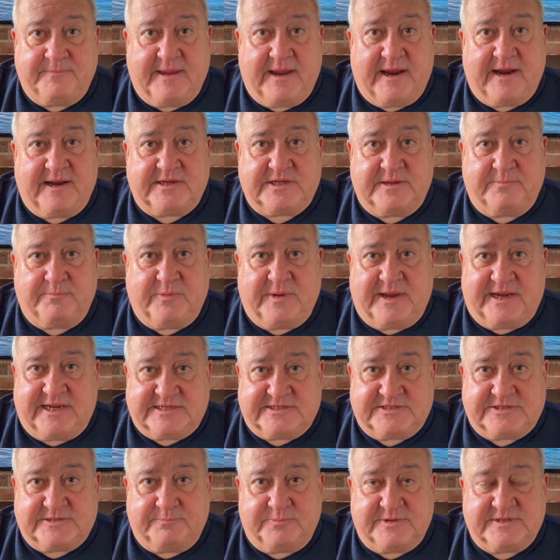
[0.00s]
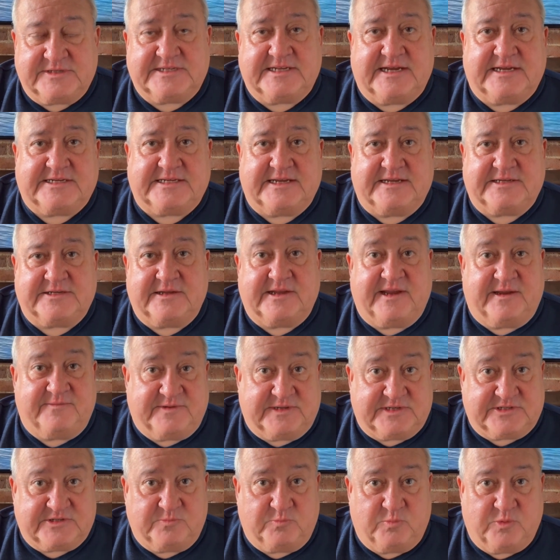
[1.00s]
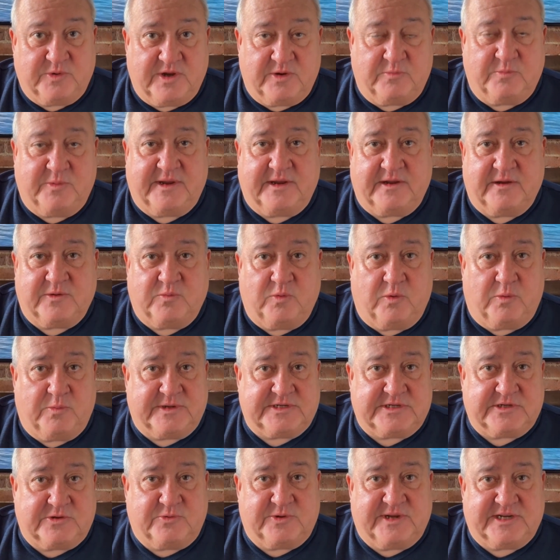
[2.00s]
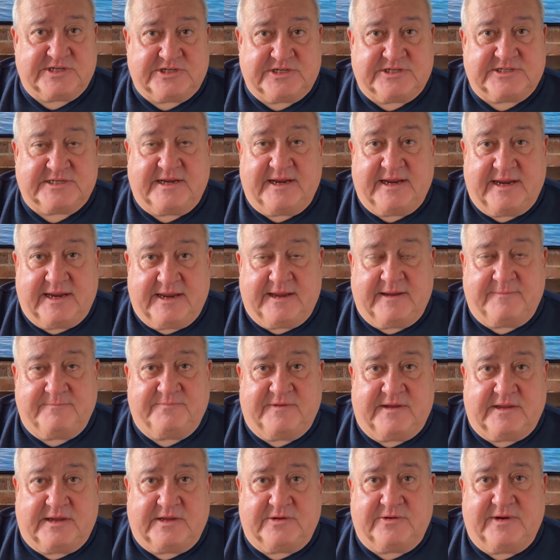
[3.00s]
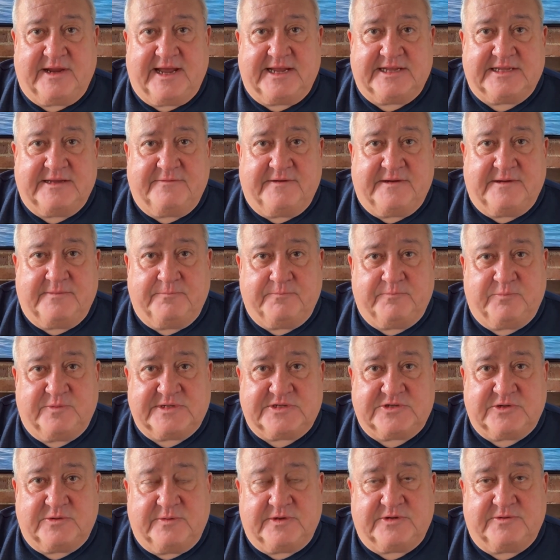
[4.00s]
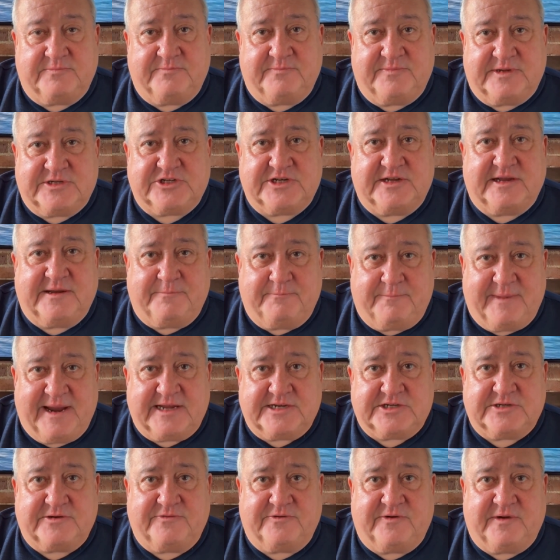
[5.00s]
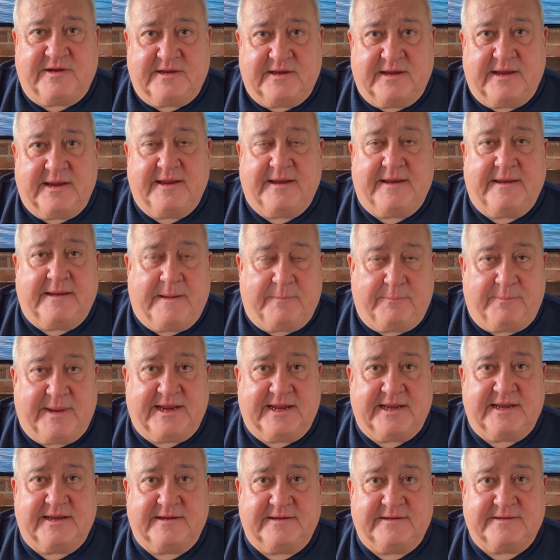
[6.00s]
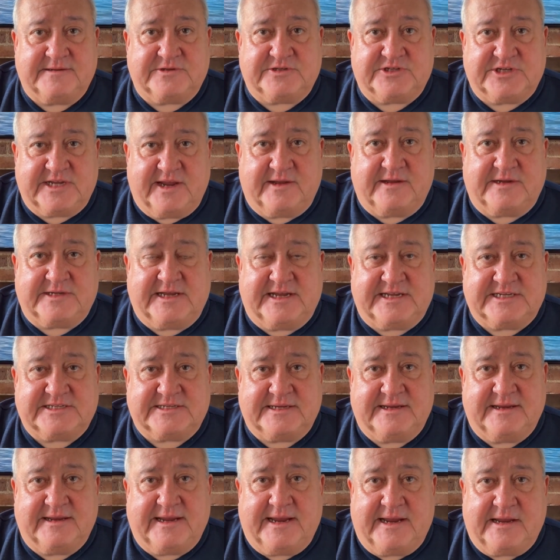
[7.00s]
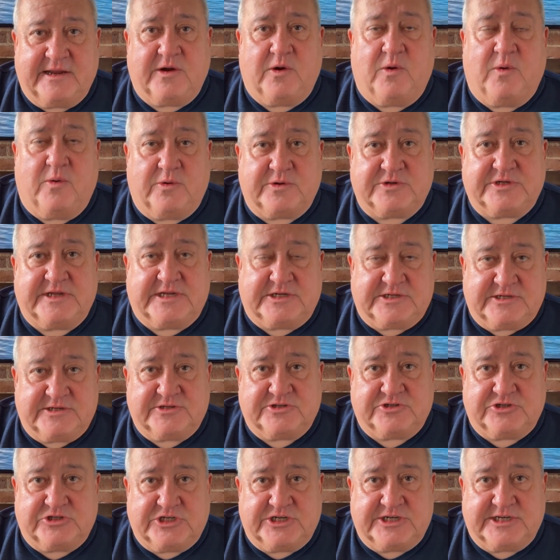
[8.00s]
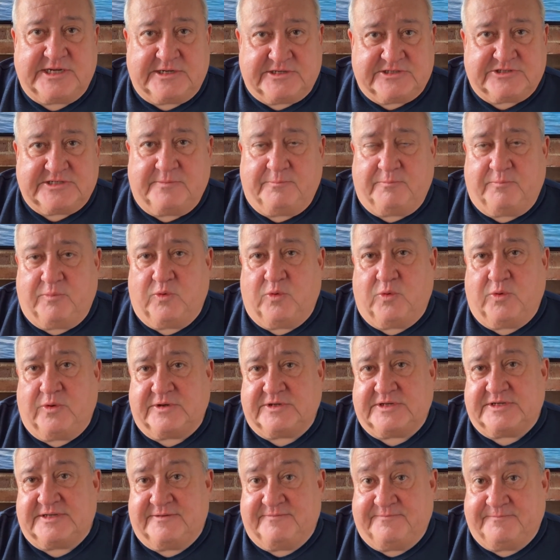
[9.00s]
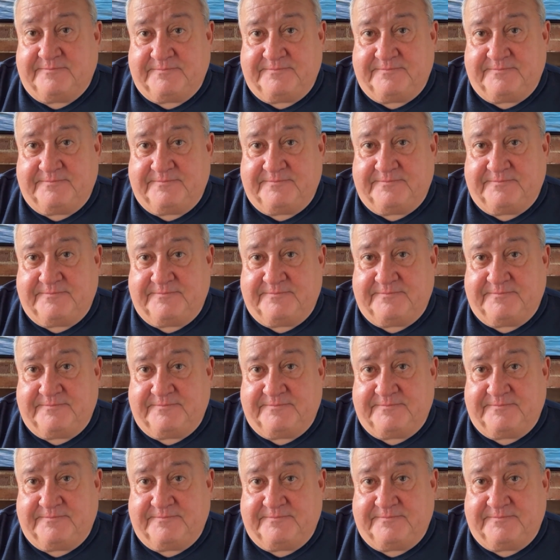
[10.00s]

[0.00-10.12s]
She praised the princess as lovely to work with, always gracious, very creative, and with so much vision and passion for the many charities and causes she supports.